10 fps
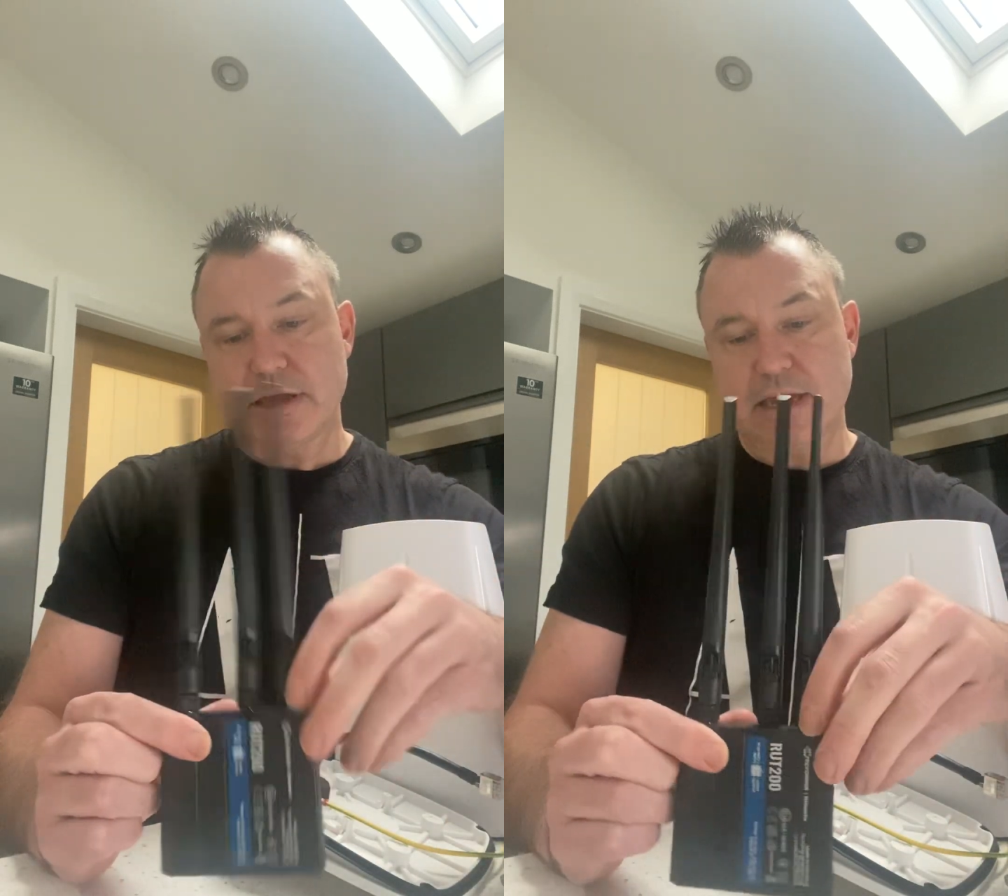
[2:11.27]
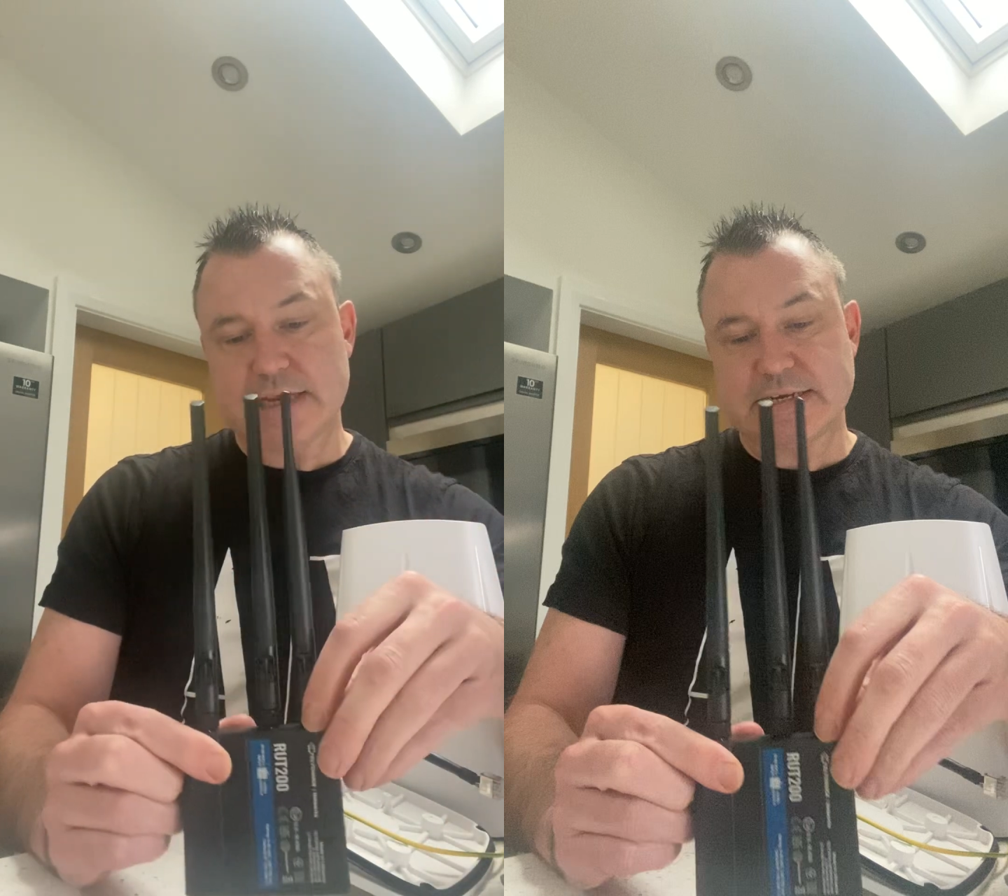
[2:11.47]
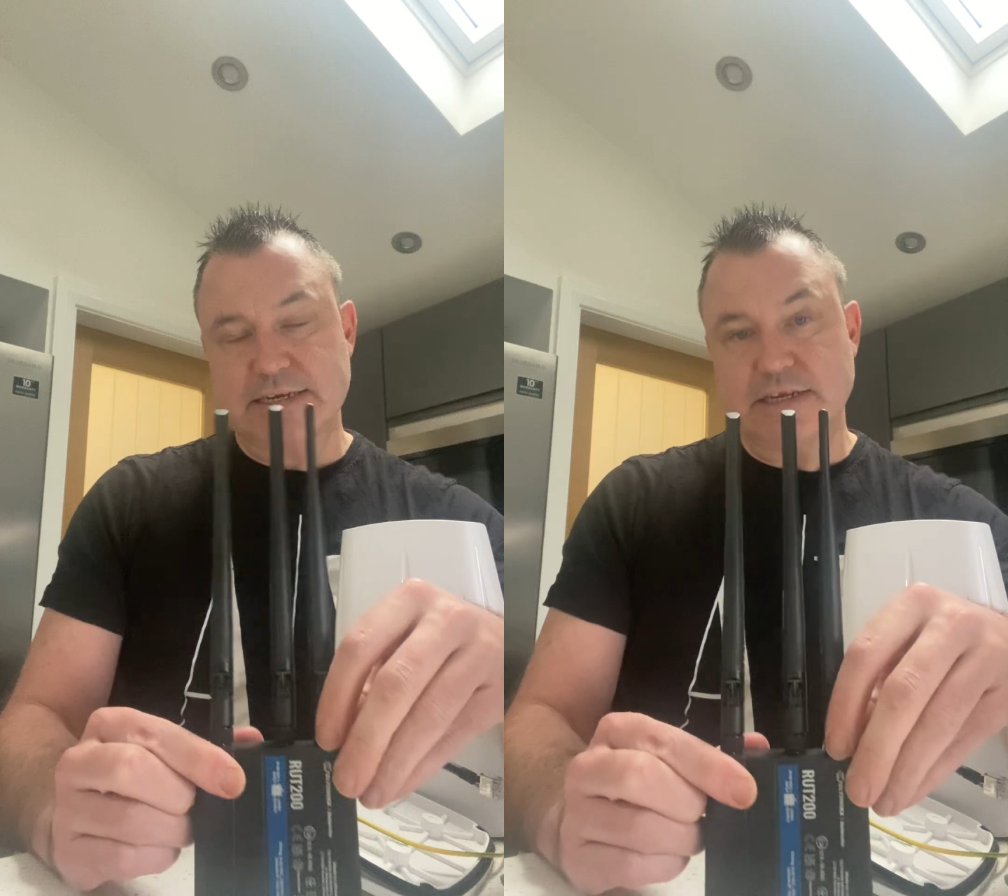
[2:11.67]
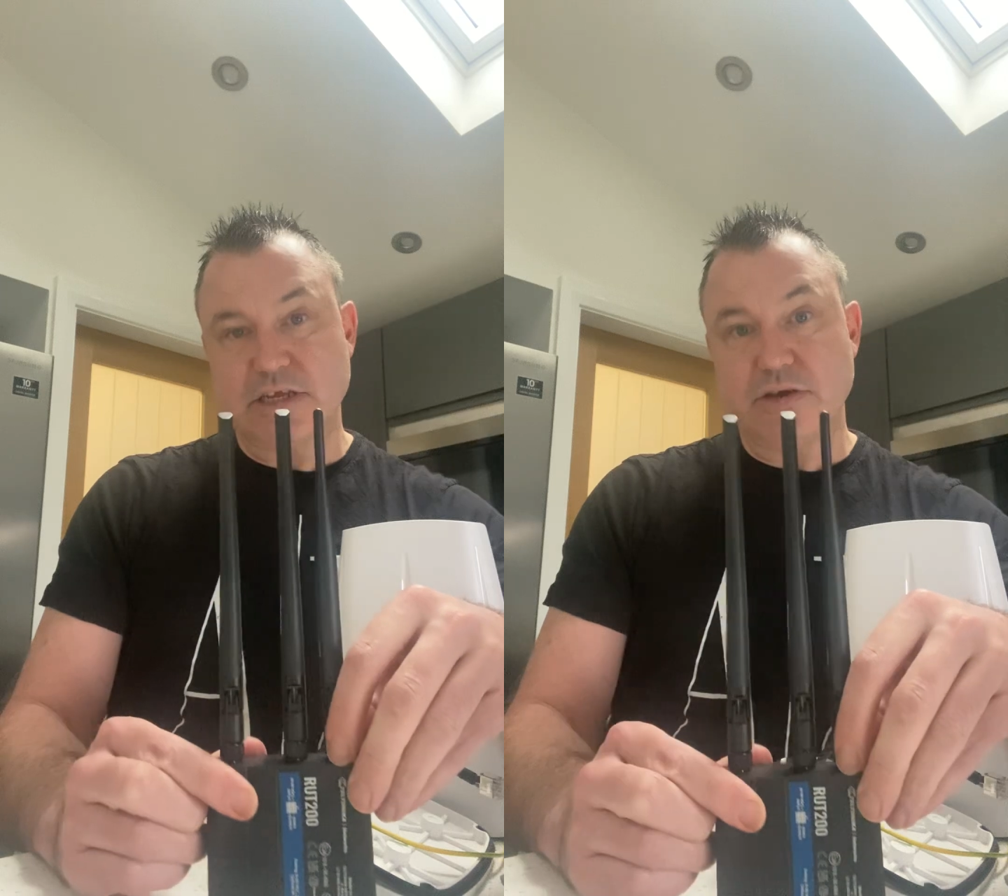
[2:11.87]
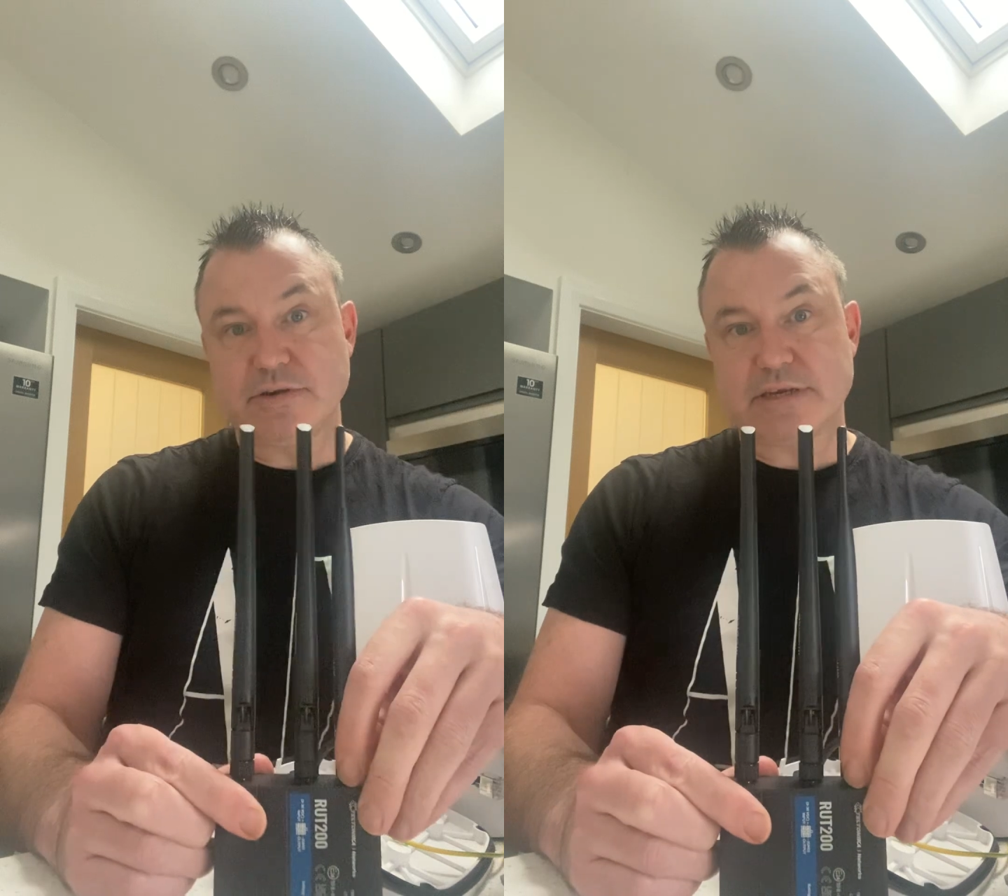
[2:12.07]
is
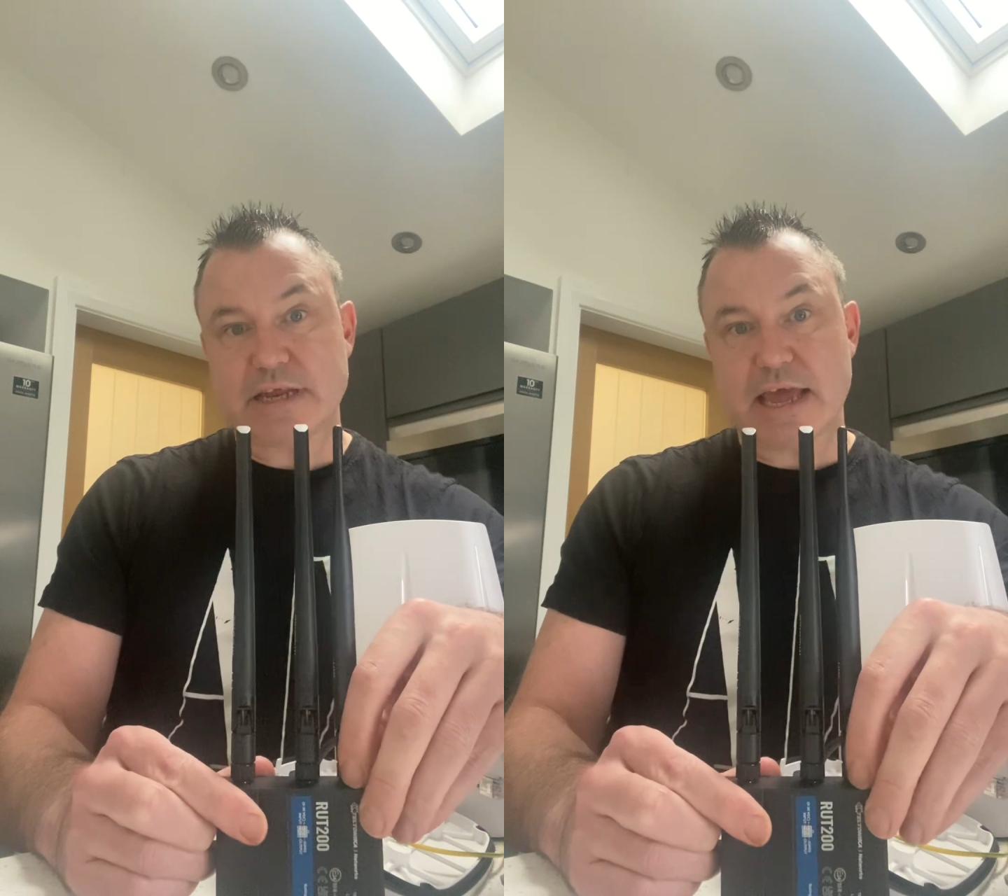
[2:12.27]
use